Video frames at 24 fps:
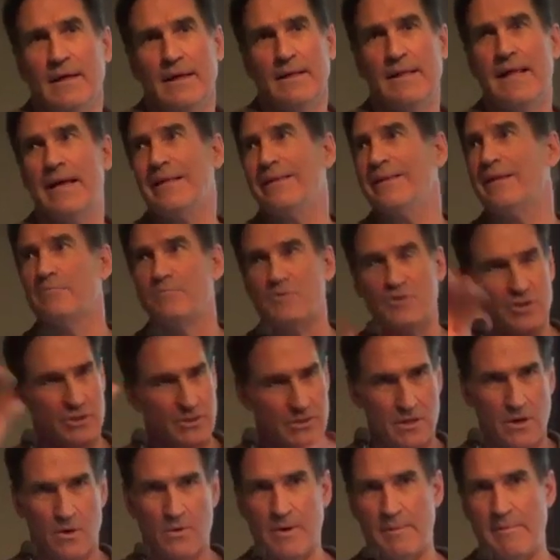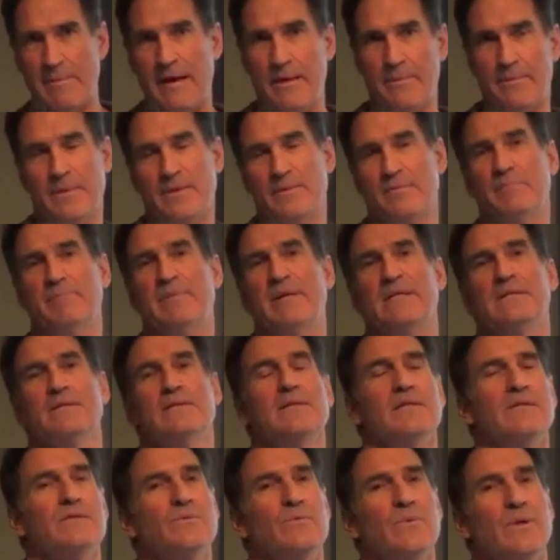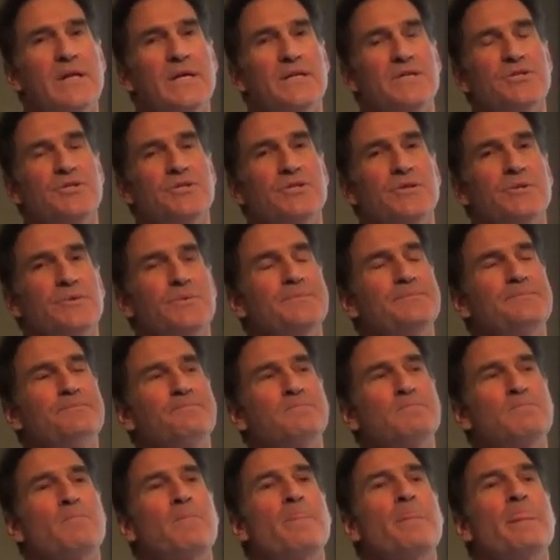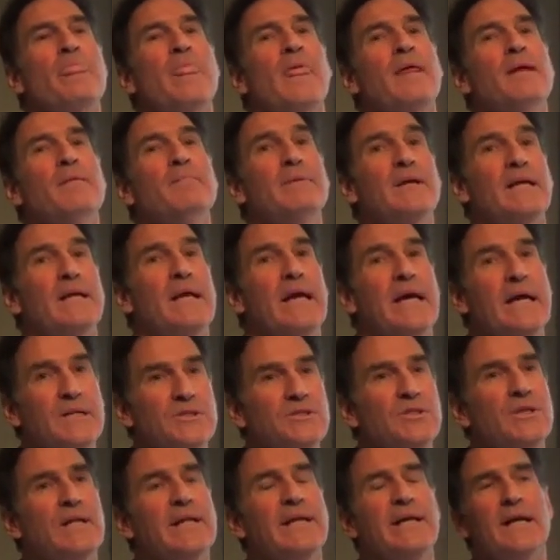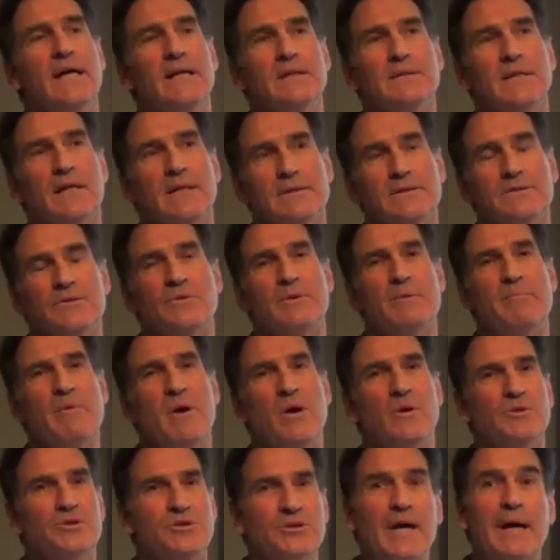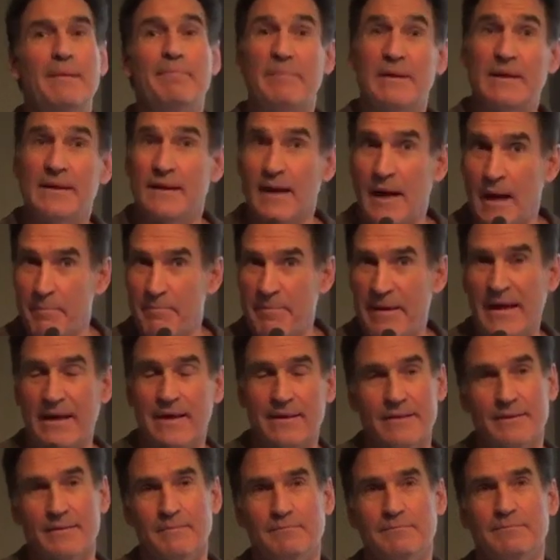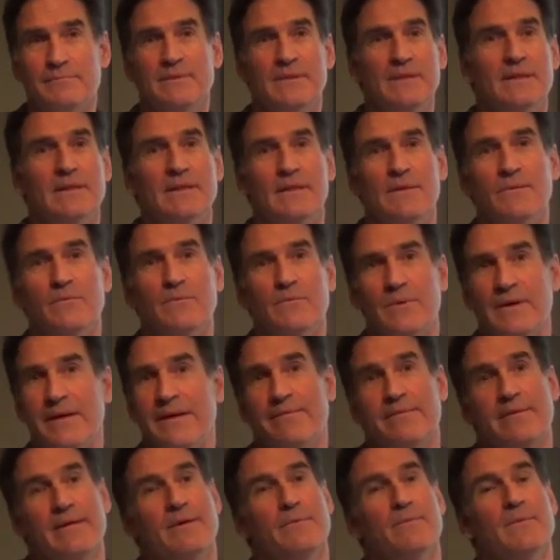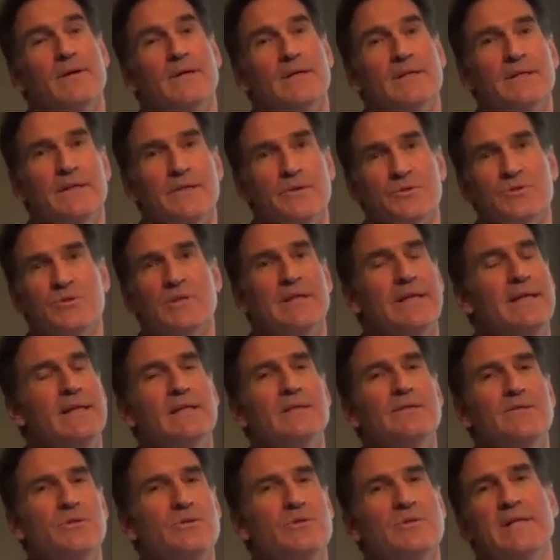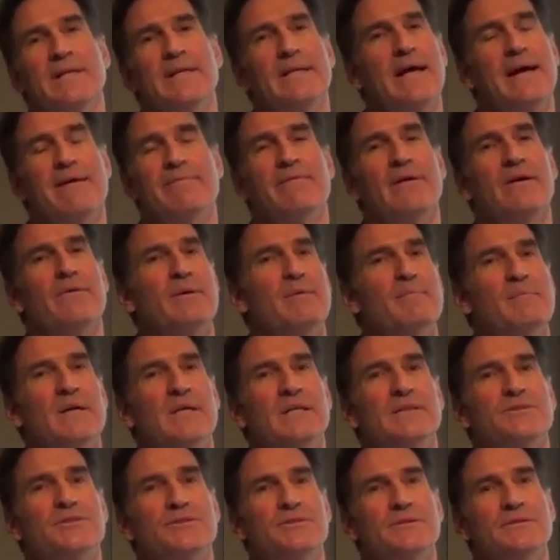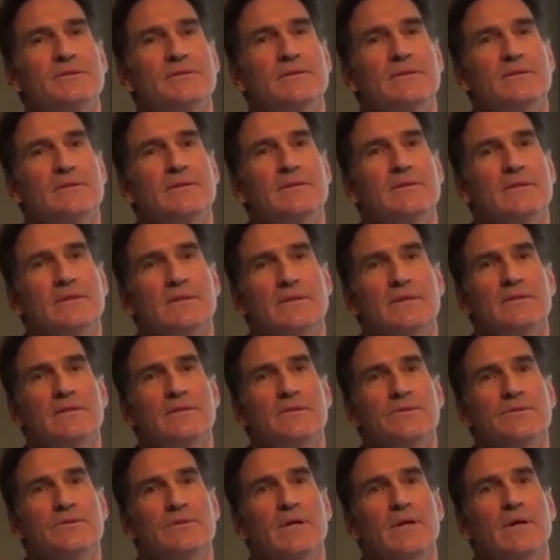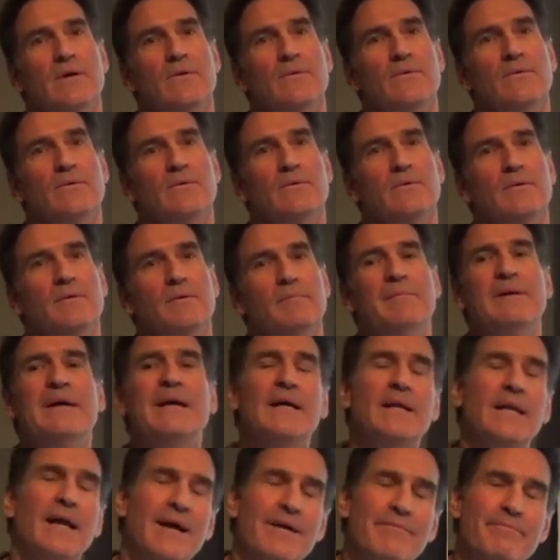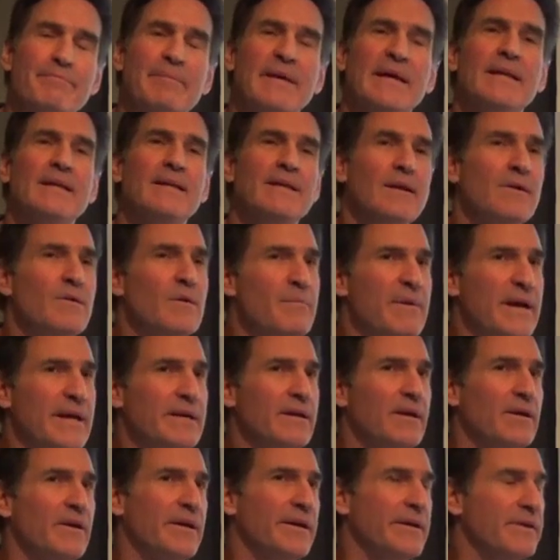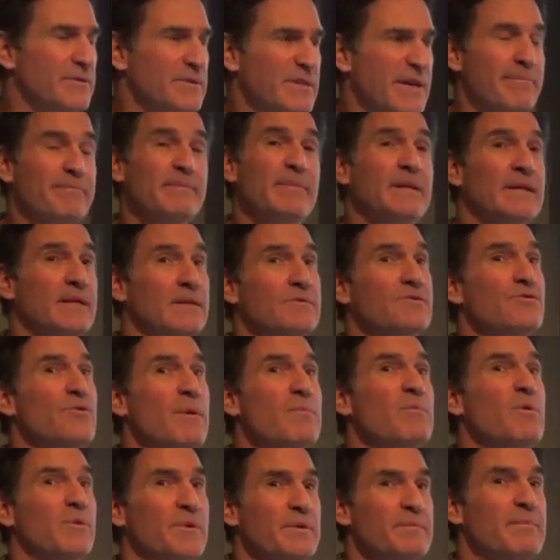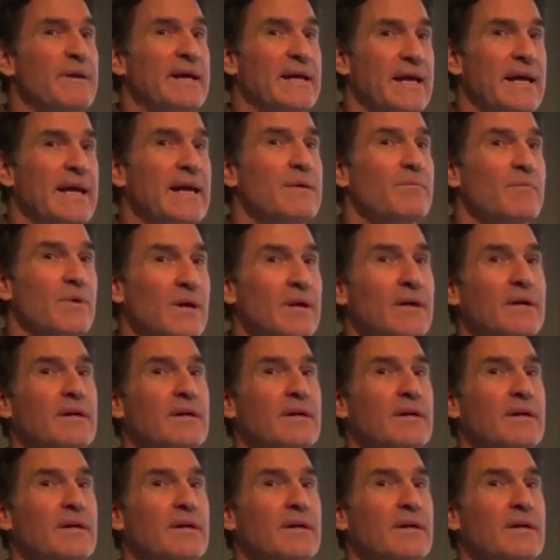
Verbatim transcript: I like them just going about their business when I shoot. But occasionally I'll, I'll do a post shot, but I'll pay them, you know, whatever they want usually. And it's usually not very much. So, but I've been, you know, in my younger years, I've been in trouble with my camera.